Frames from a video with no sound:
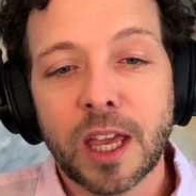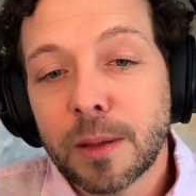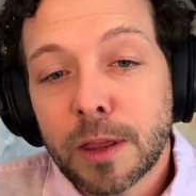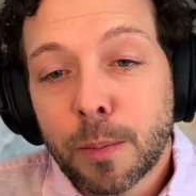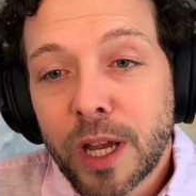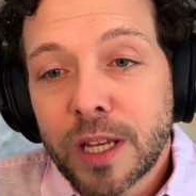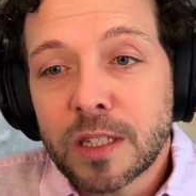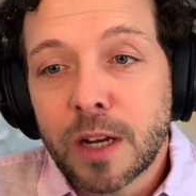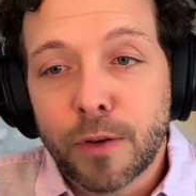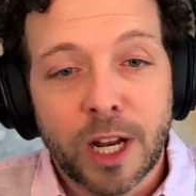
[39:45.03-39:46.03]
the price is
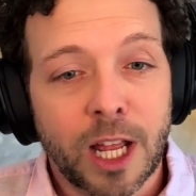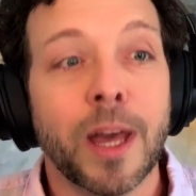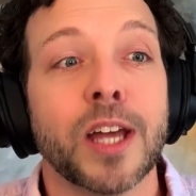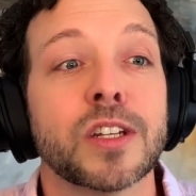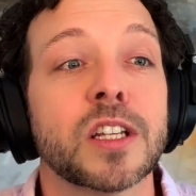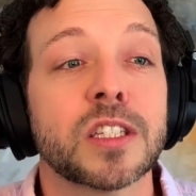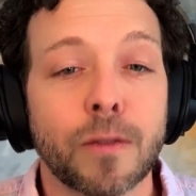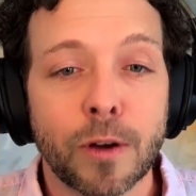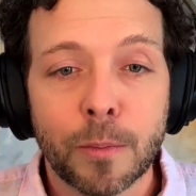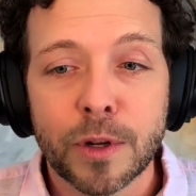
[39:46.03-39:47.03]
different, and I imagine it's
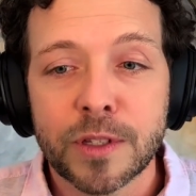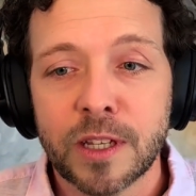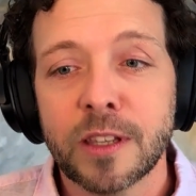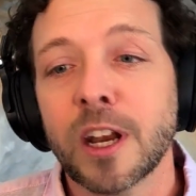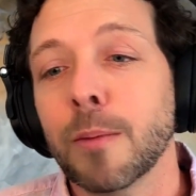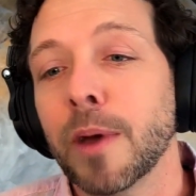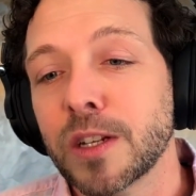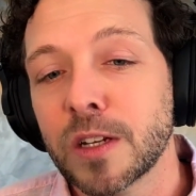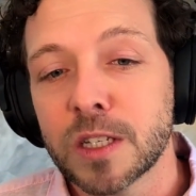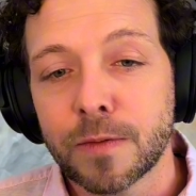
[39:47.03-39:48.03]
different in Brazil, and I
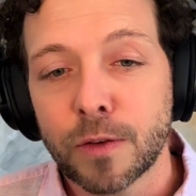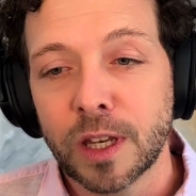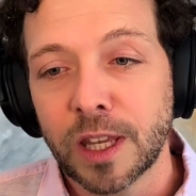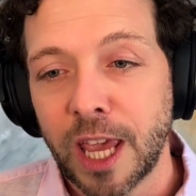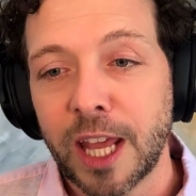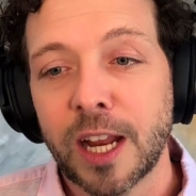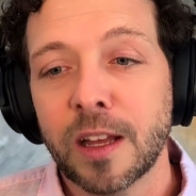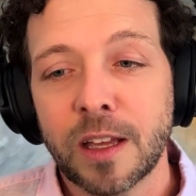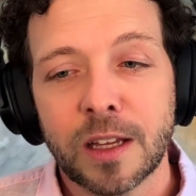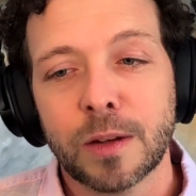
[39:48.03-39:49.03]
imagine it's different in
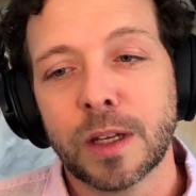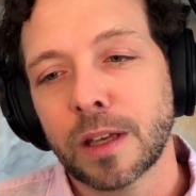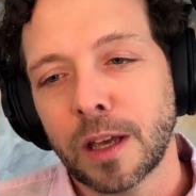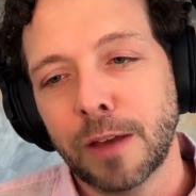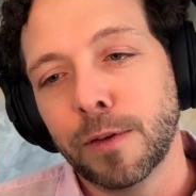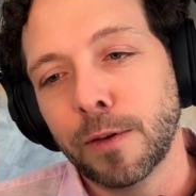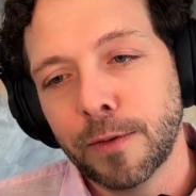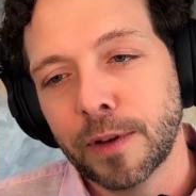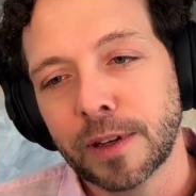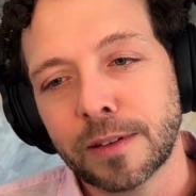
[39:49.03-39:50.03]
Canada. Like if you've
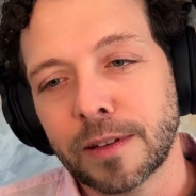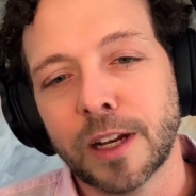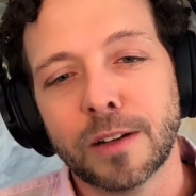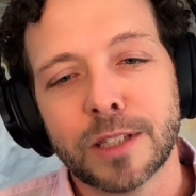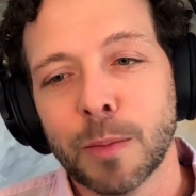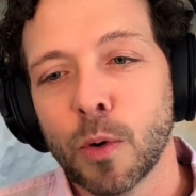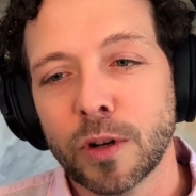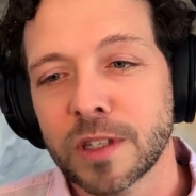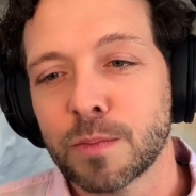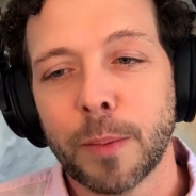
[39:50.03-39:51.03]
even, Tim
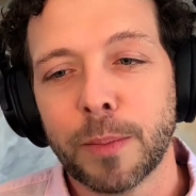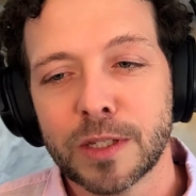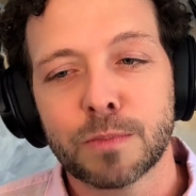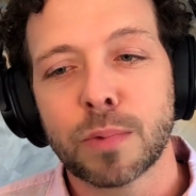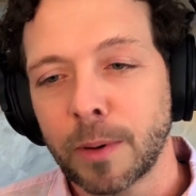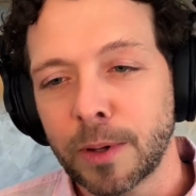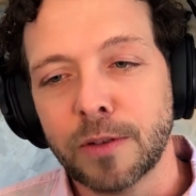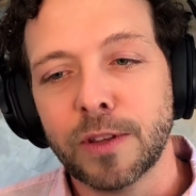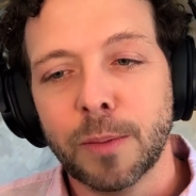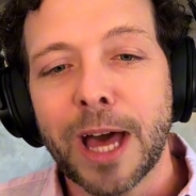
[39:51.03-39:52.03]
Hortons has
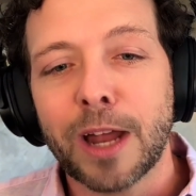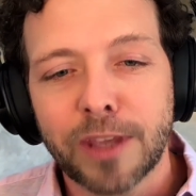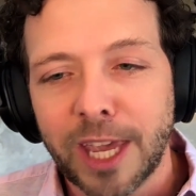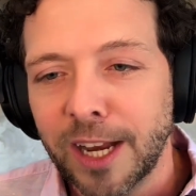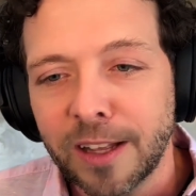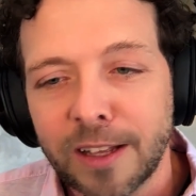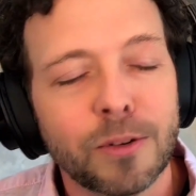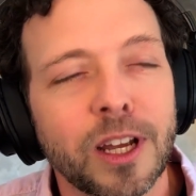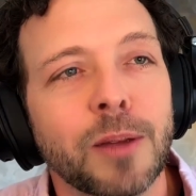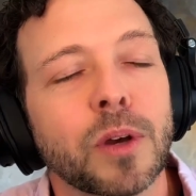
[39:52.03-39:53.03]
driven them out of Canada,
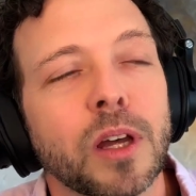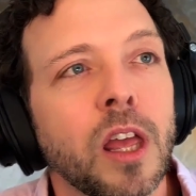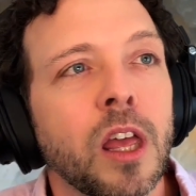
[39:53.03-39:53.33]
right? But